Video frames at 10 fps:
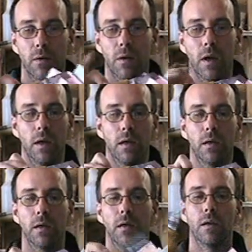Okay.
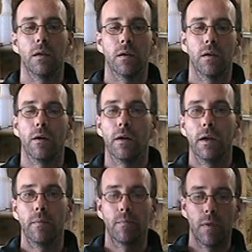
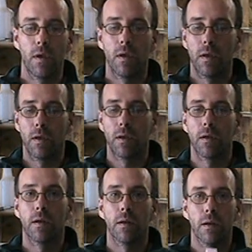Alright,
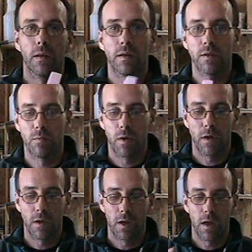now this is
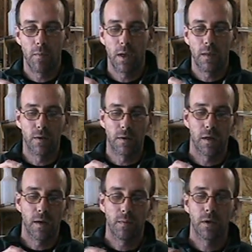where you kind of make the
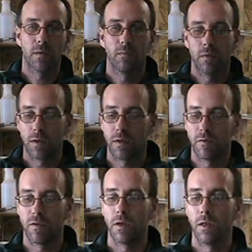steps.
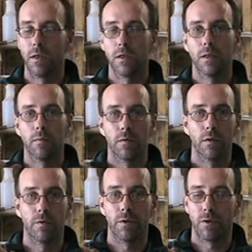This is fairly easy. I'm
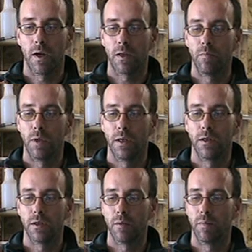going to retract the
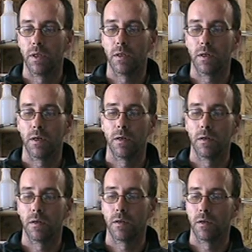blade just a bit
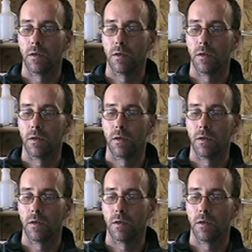here.